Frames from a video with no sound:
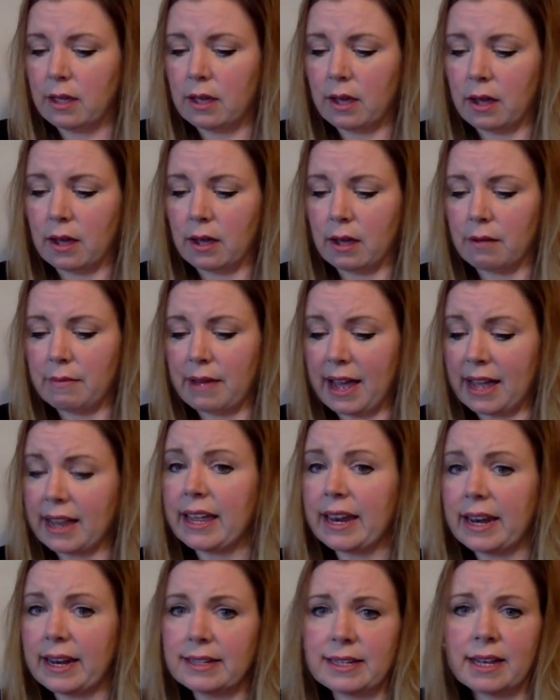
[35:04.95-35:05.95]
I
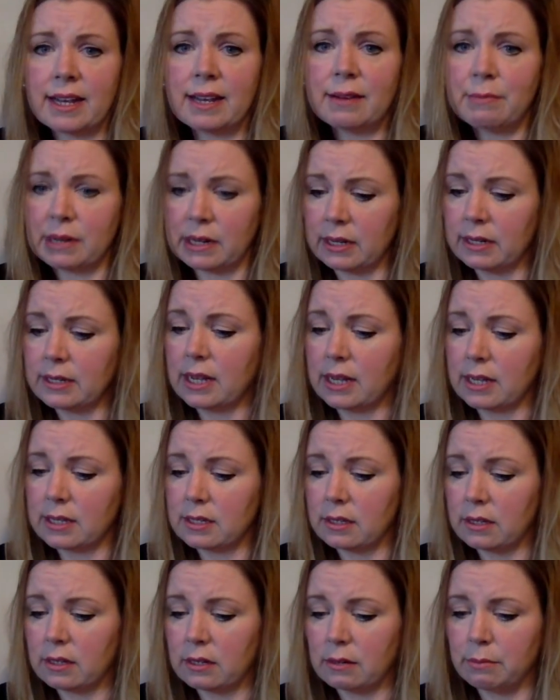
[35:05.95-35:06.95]
get it done, but it
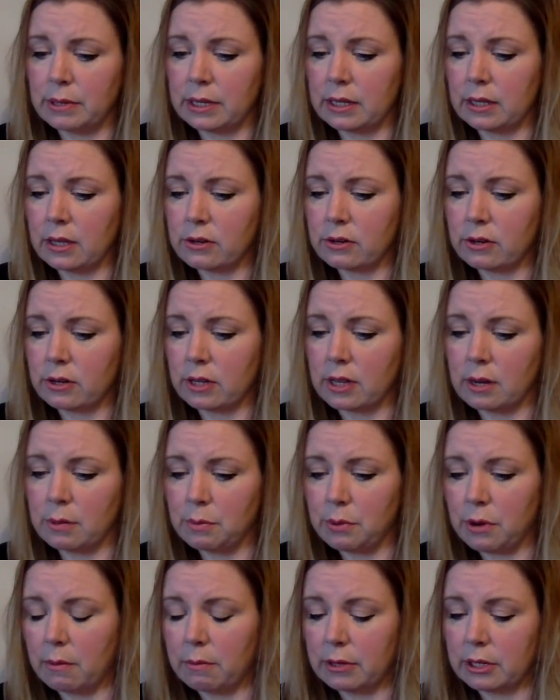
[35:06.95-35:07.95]
takes a little bit longer than
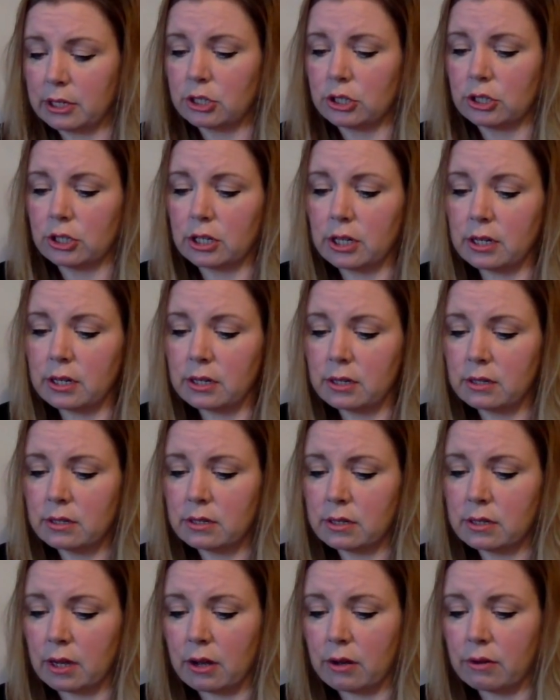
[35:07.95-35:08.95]
it probably should.
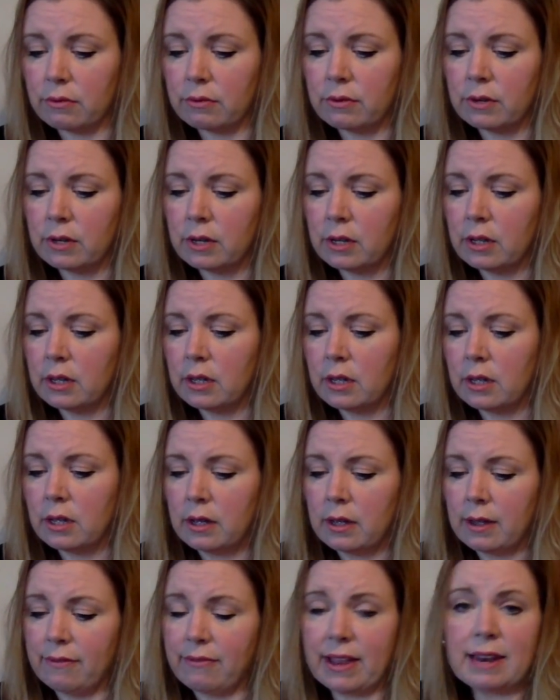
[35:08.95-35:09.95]
So
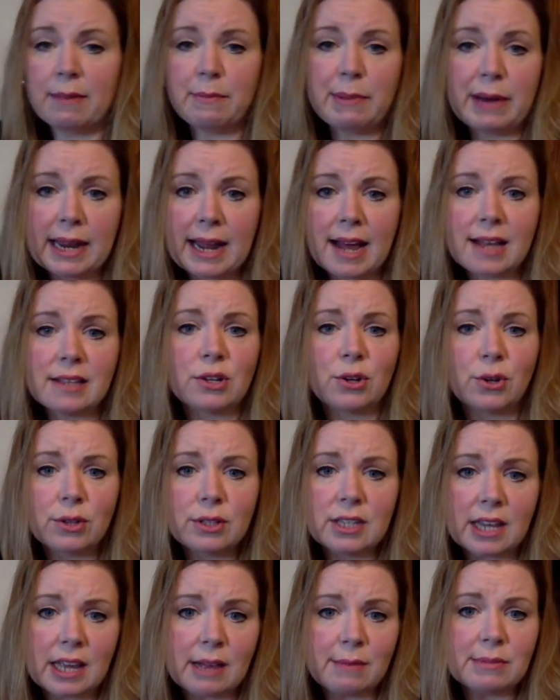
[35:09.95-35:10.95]
if anybody has an
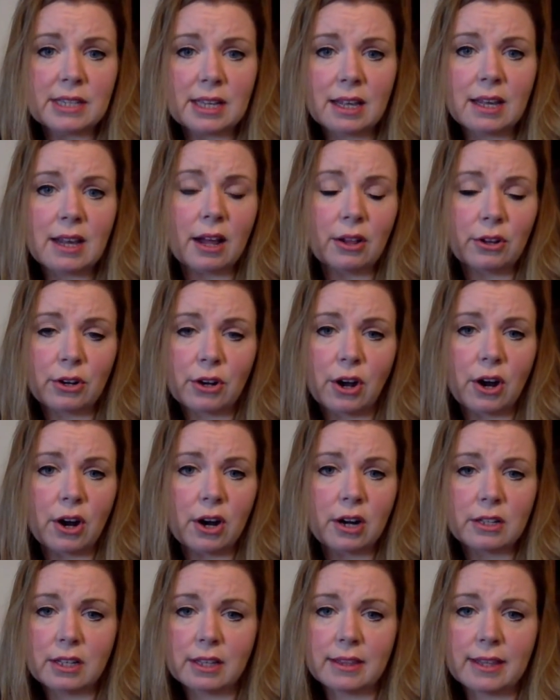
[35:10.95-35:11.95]
old DMC color
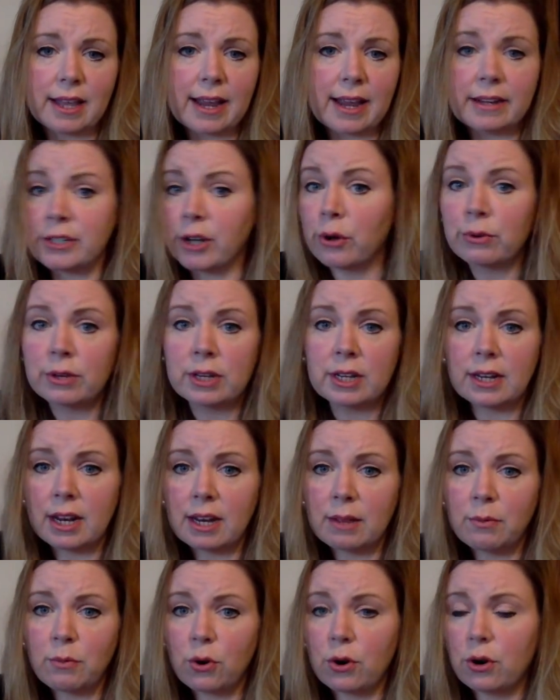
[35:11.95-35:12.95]
card that they don't need
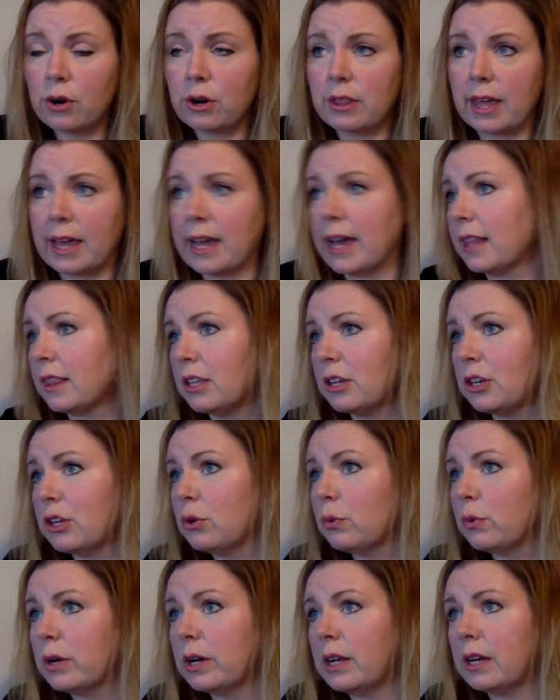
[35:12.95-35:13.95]
anymore, or they got the
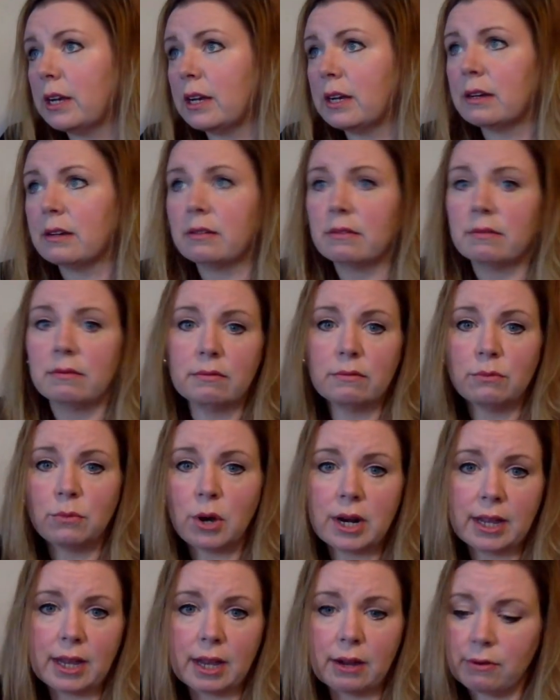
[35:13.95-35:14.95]
new one and
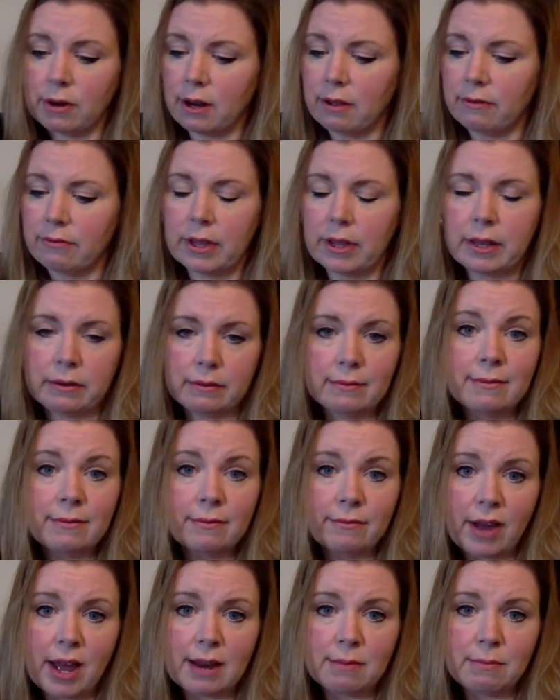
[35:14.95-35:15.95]
want to get rid of it,
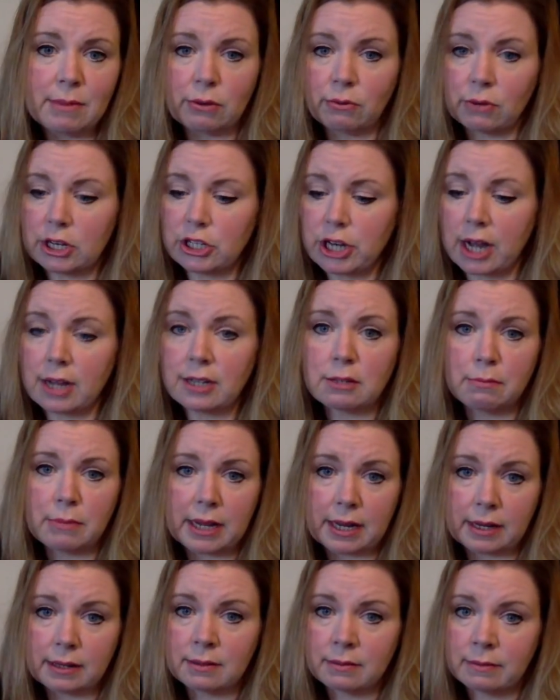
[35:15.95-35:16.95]
find me, reach out to
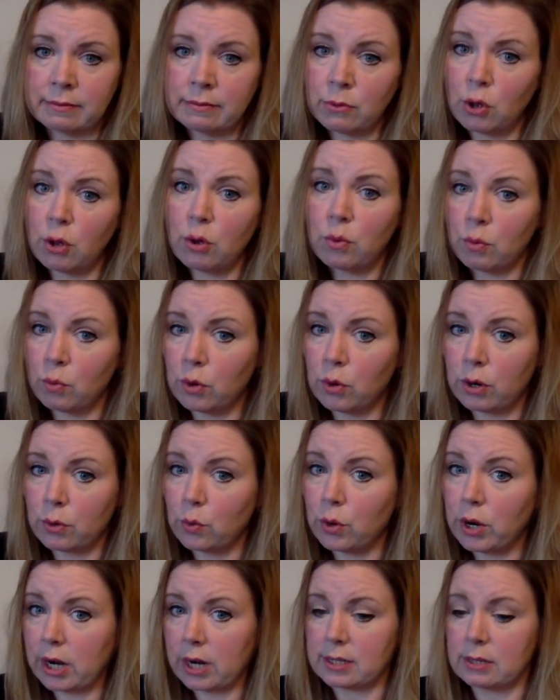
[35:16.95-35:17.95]
me. We'll
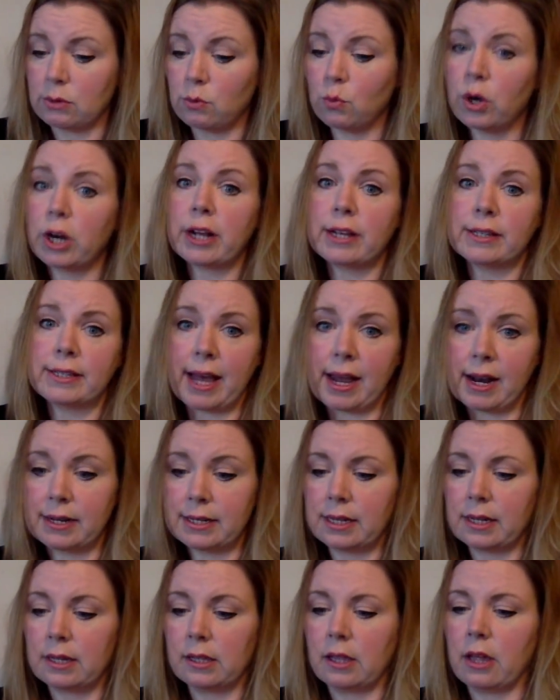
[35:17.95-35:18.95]
work us out a
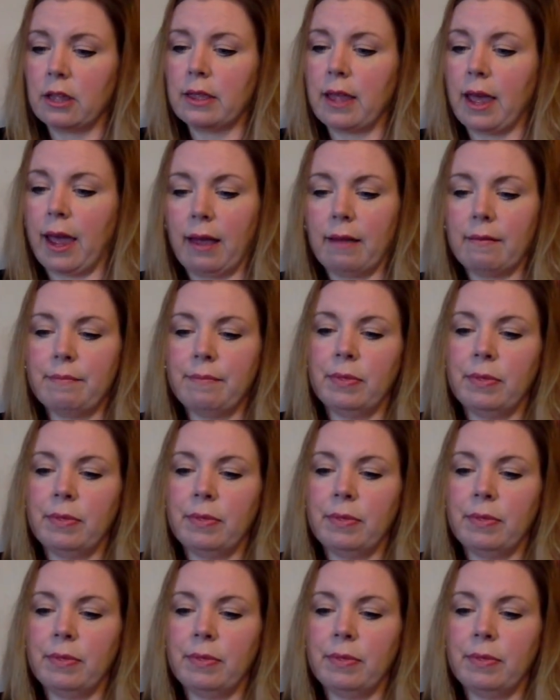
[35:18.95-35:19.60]
deal on that.